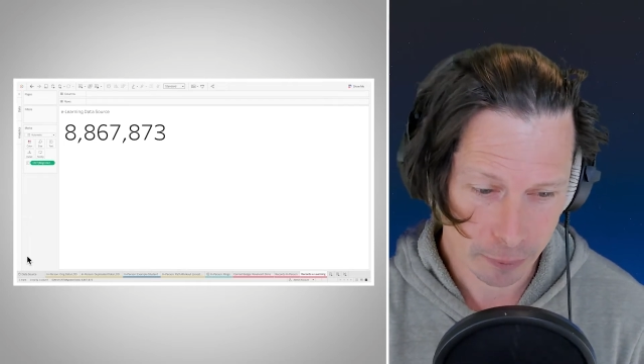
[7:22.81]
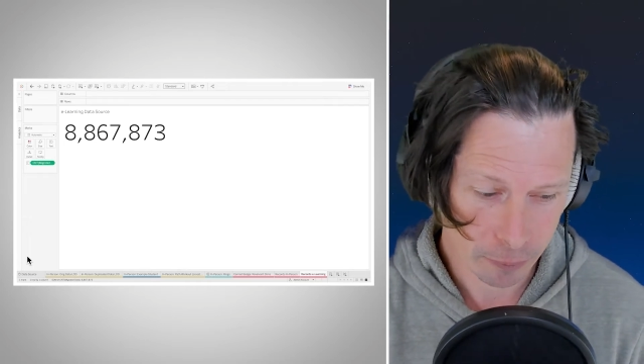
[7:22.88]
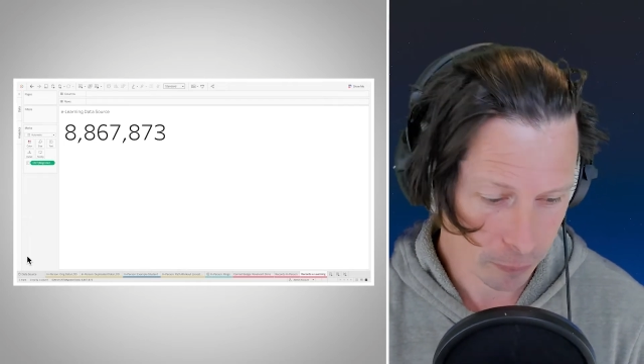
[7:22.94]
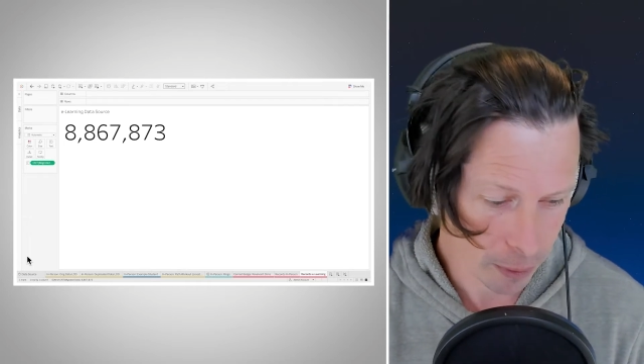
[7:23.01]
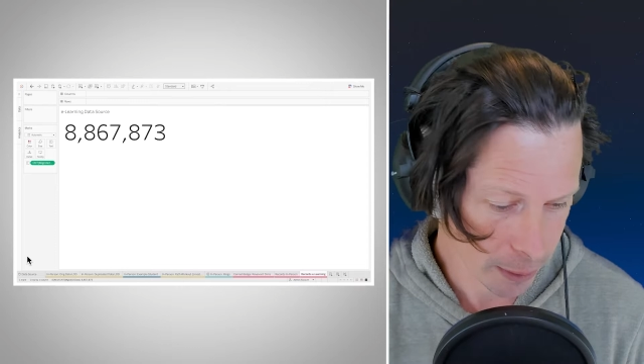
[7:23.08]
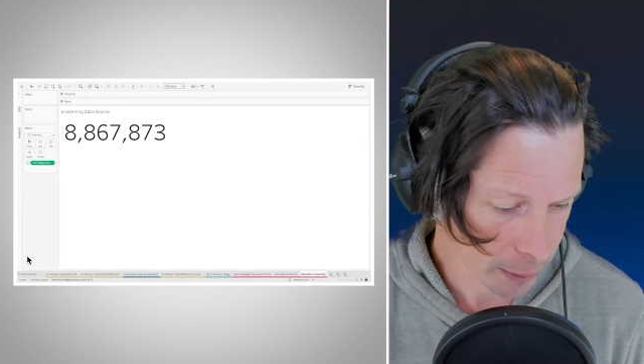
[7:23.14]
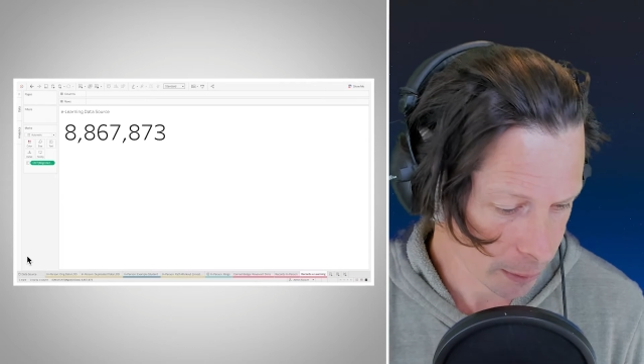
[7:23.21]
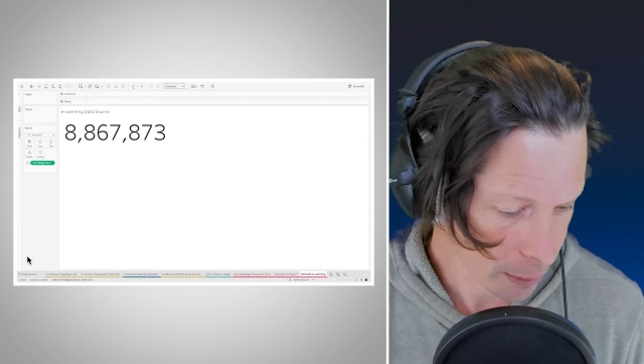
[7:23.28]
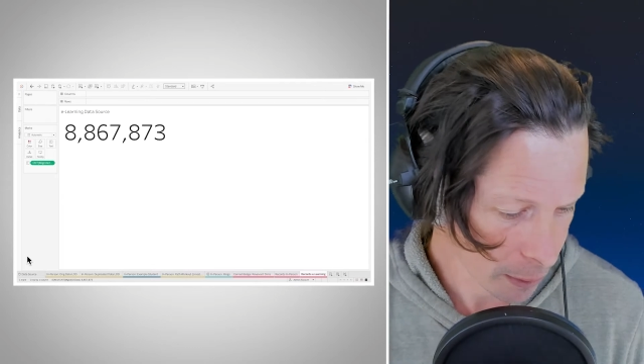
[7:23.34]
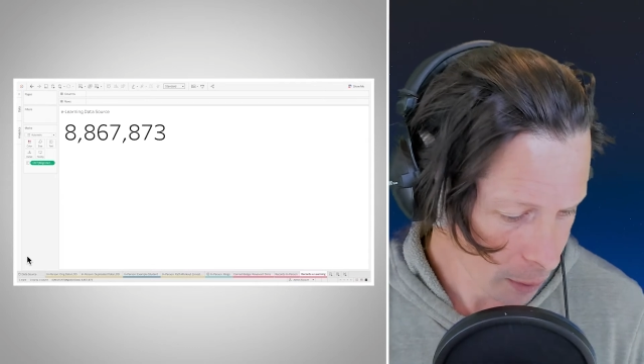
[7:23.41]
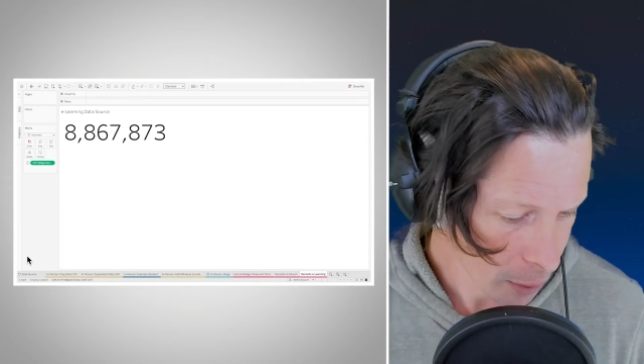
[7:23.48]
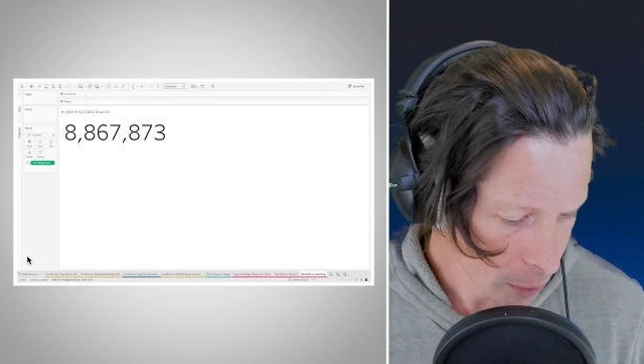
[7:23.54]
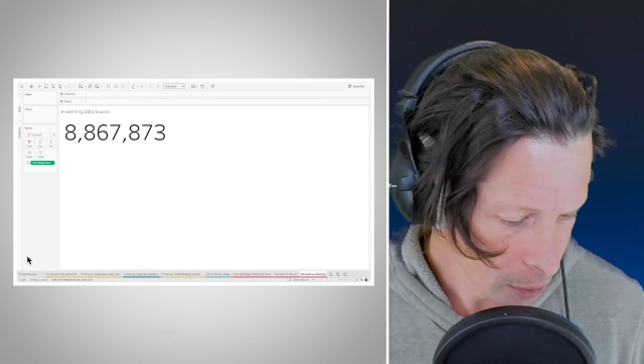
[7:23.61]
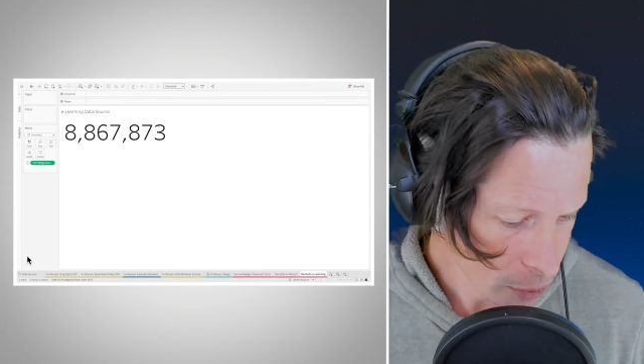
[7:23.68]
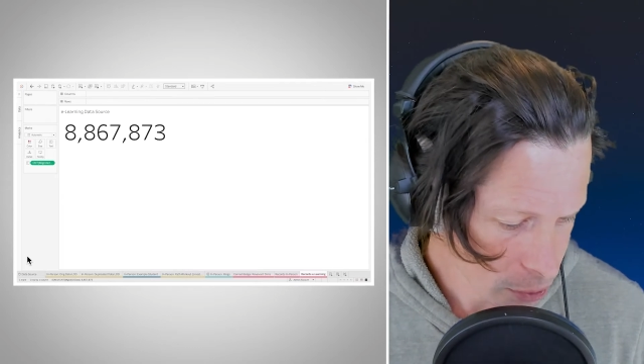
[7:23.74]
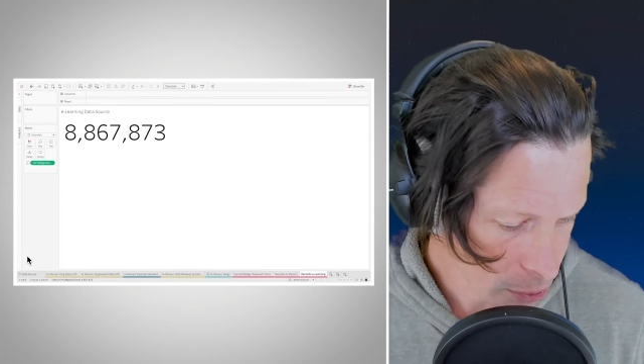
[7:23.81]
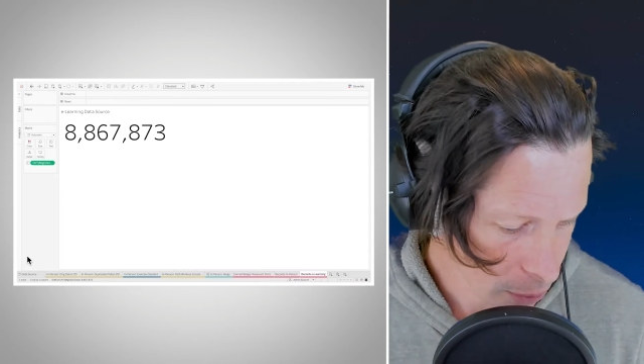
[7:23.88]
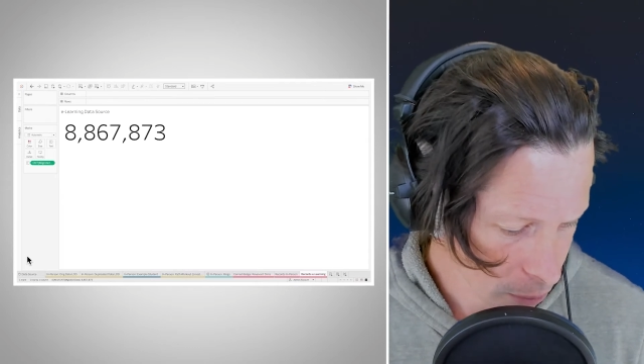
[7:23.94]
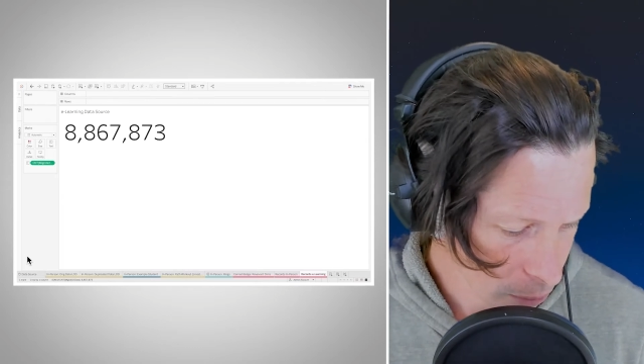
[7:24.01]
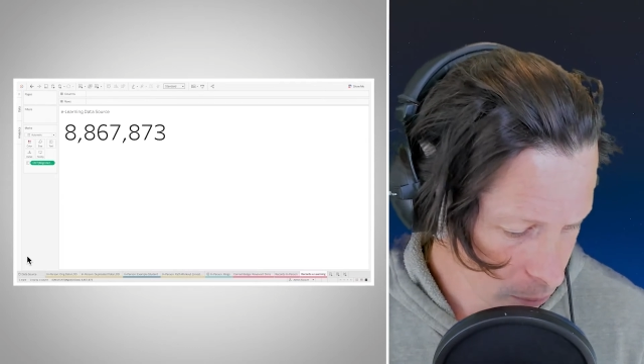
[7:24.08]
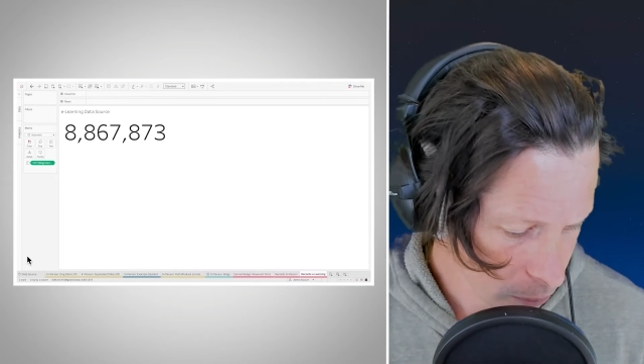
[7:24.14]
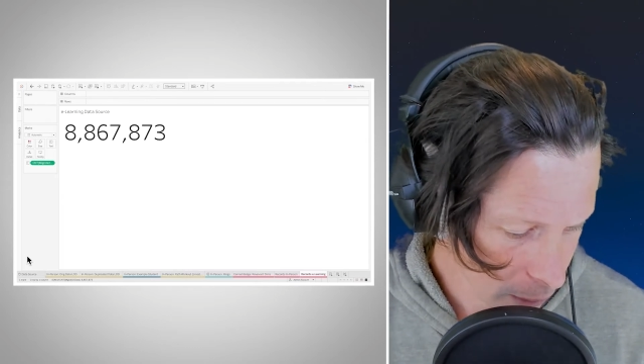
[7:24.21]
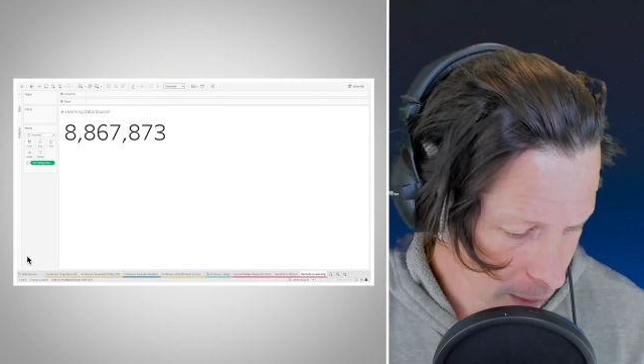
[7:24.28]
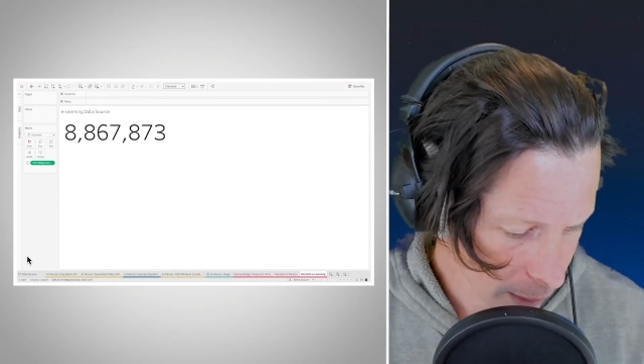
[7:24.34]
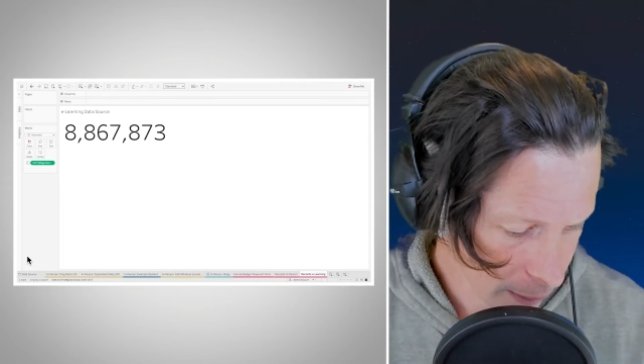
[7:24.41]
right? So